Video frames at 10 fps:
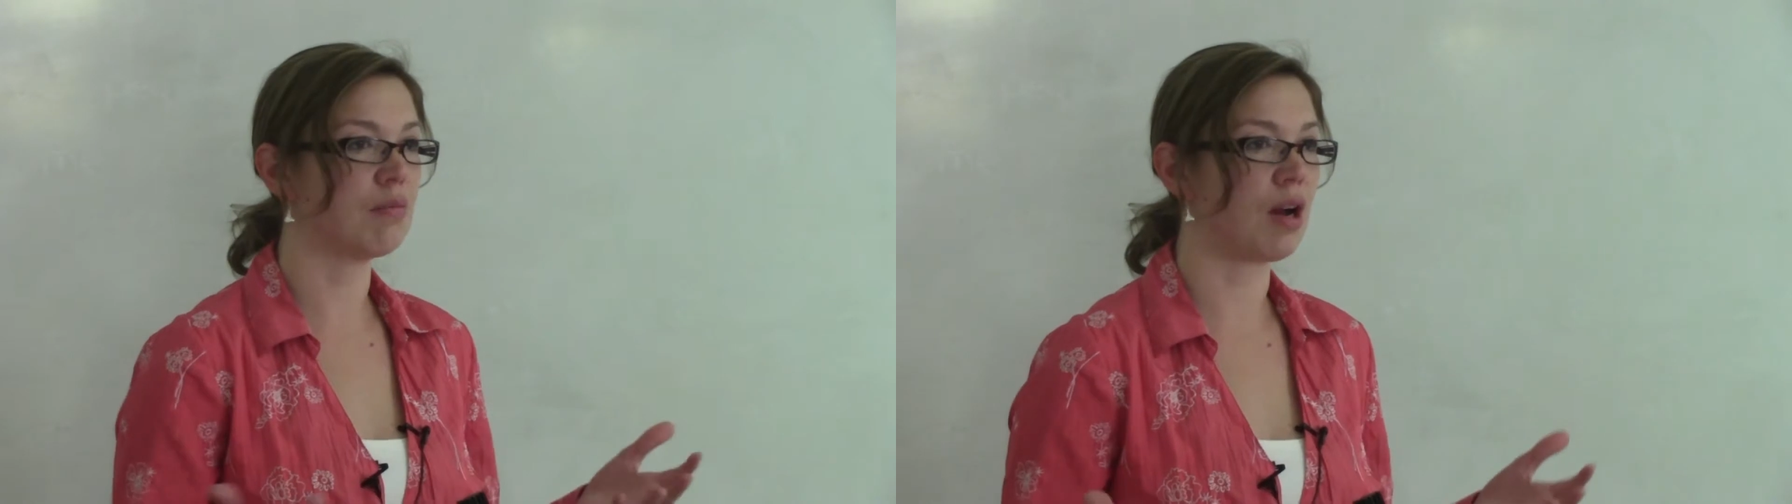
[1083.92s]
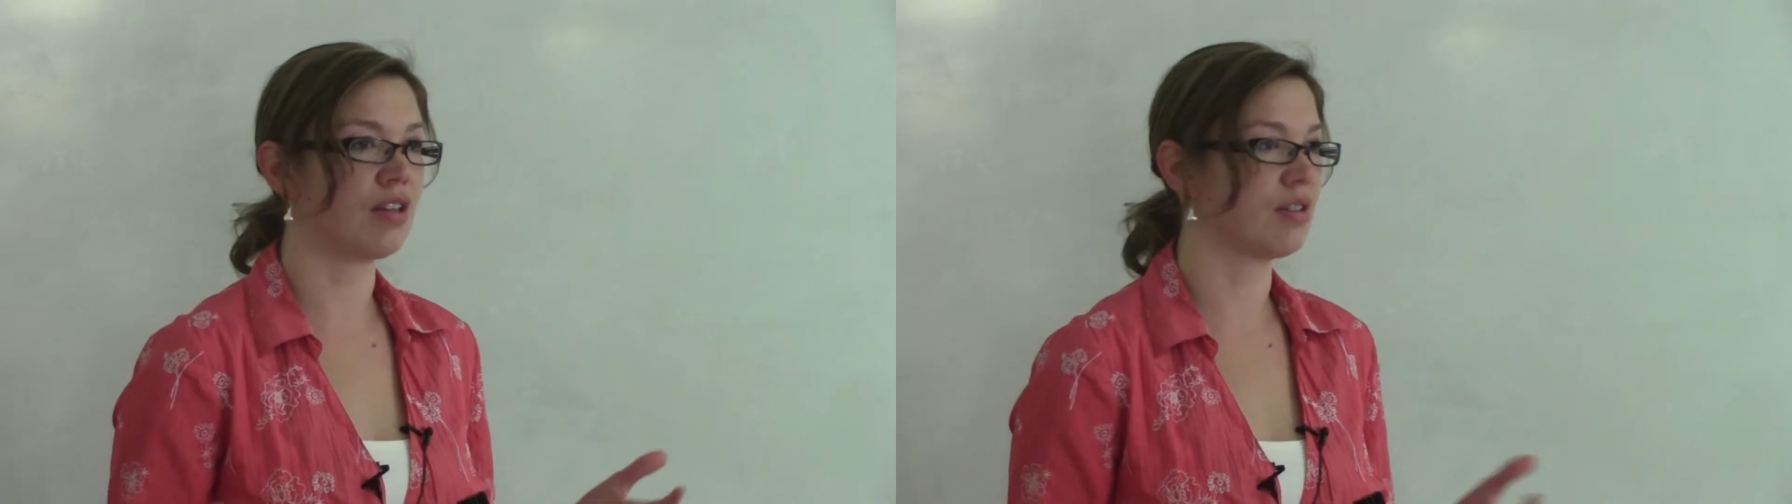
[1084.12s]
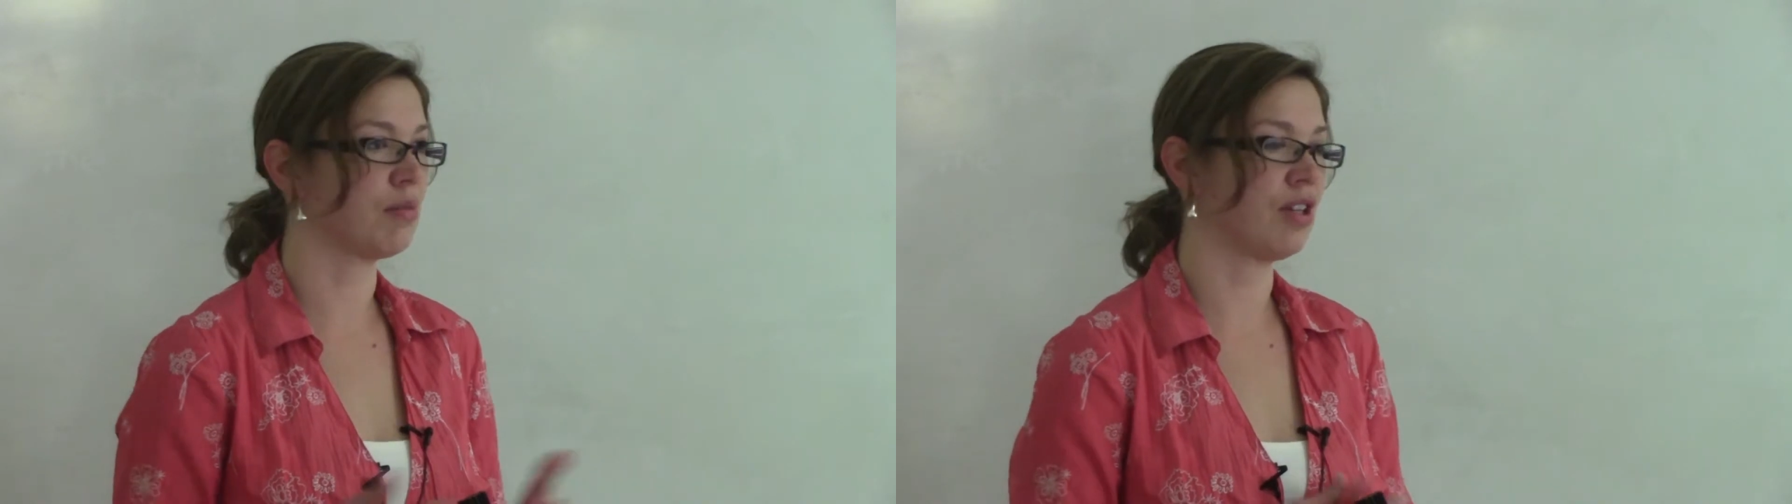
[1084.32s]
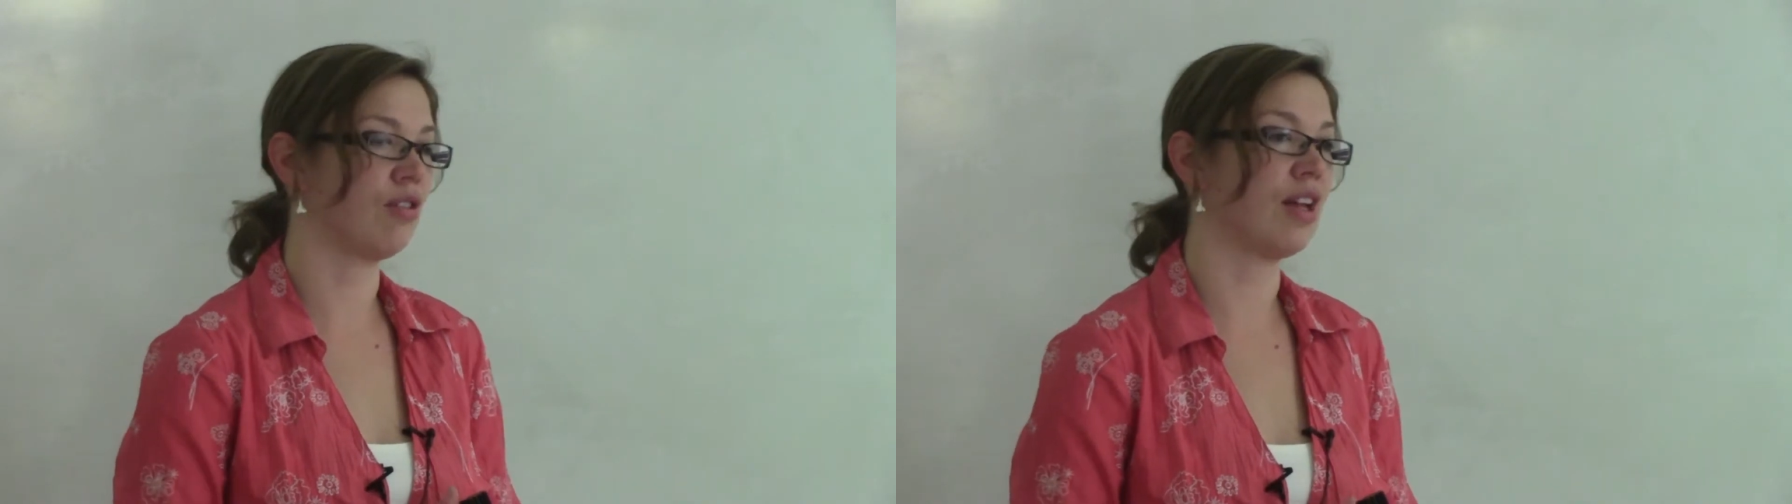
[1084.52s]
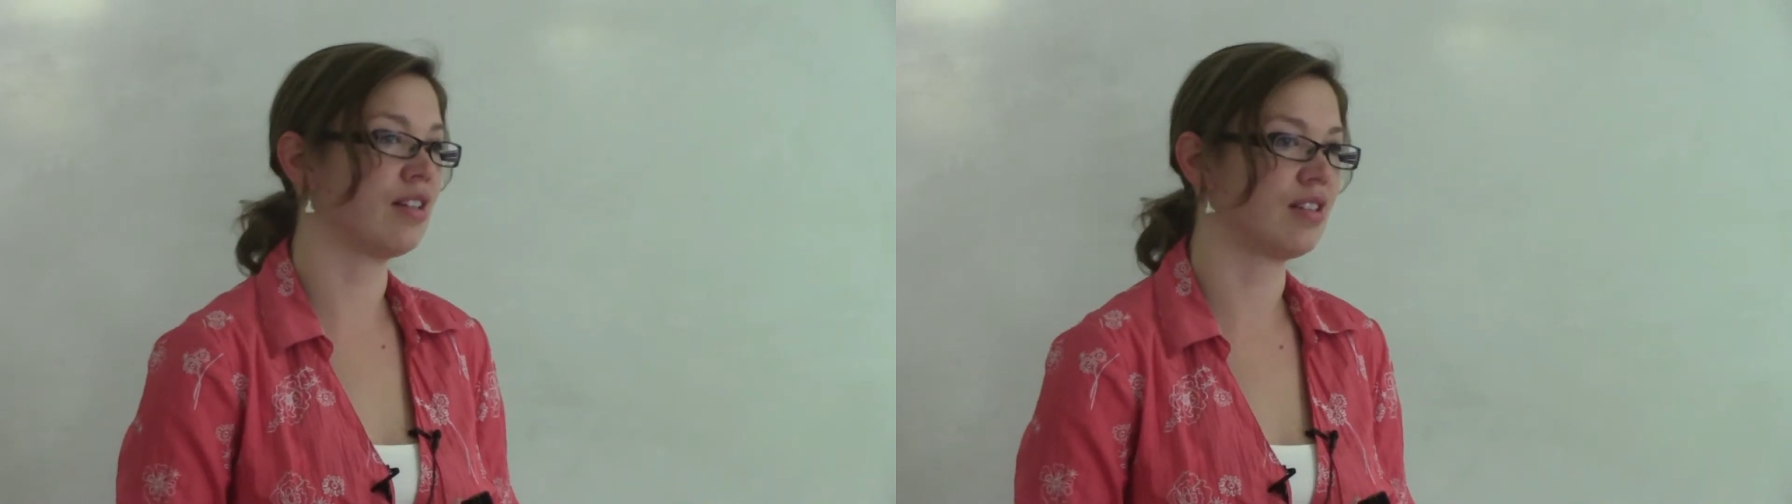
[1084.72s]
possibly
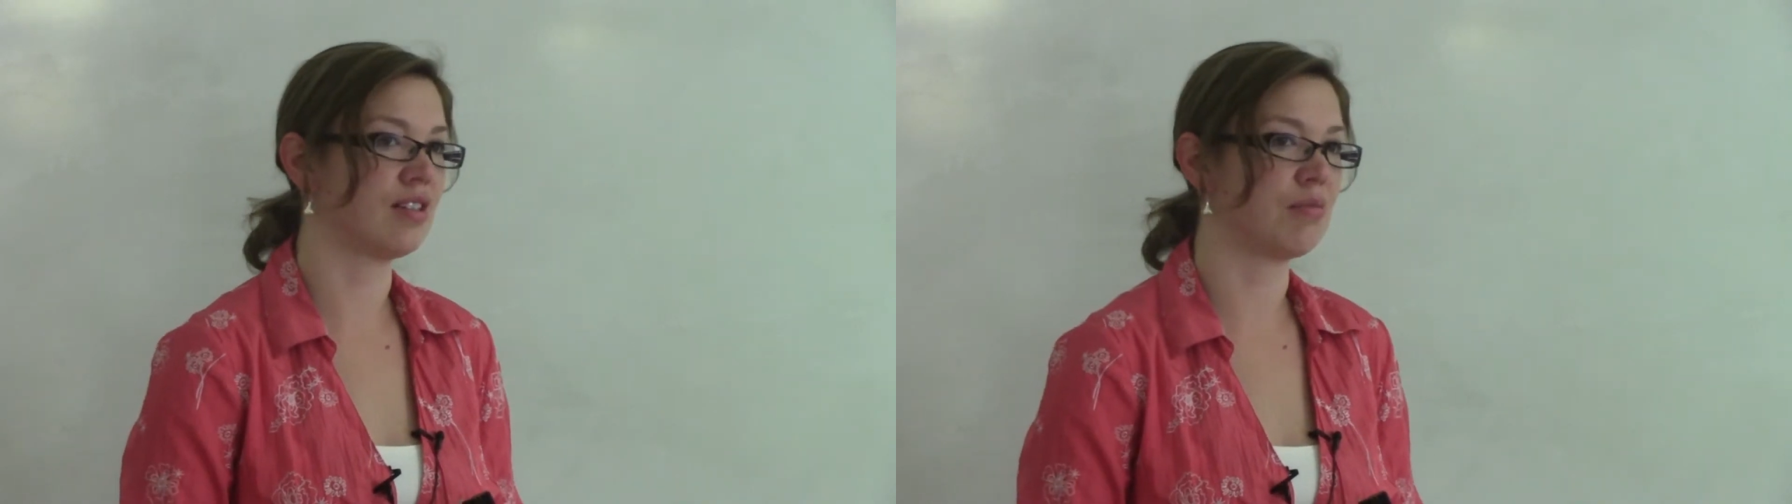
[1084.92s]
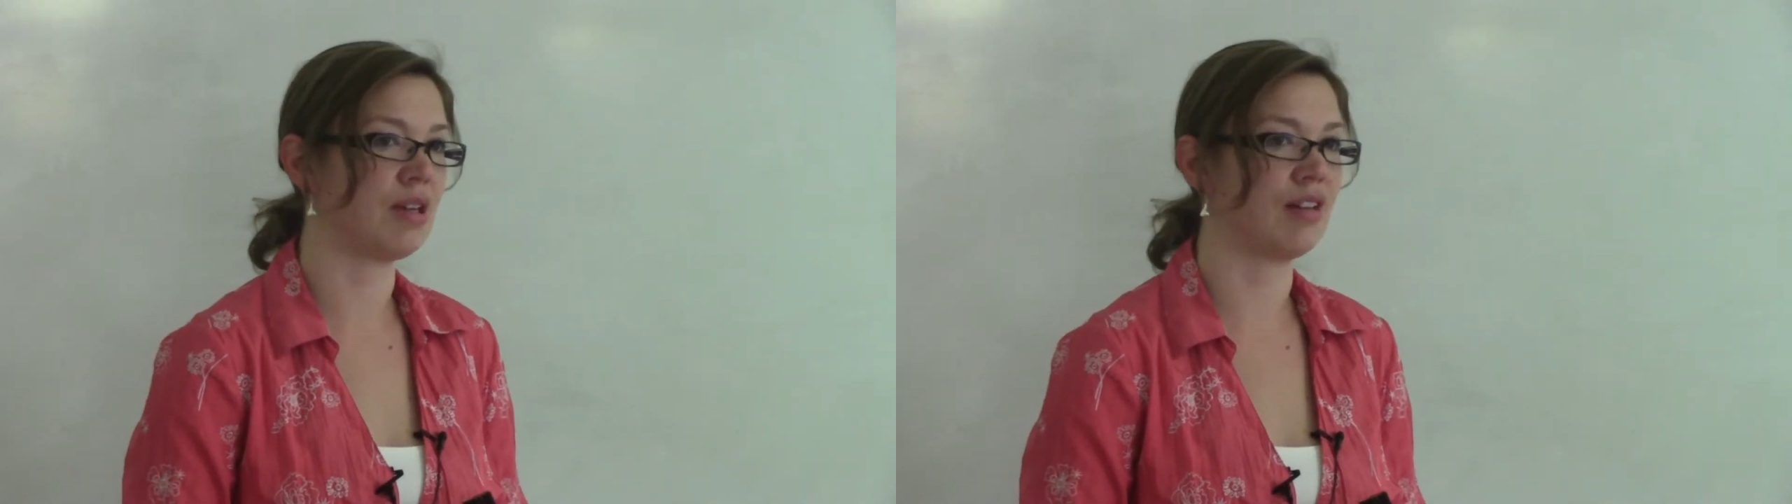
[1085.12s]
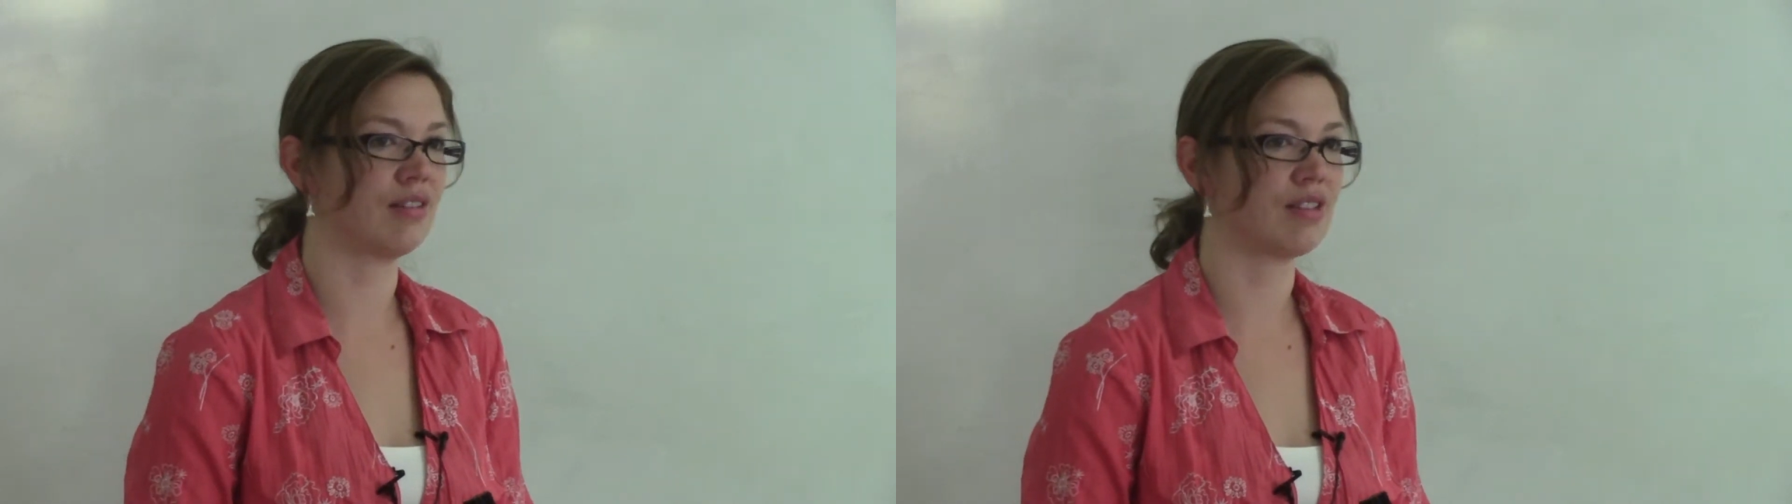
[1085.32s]
your license being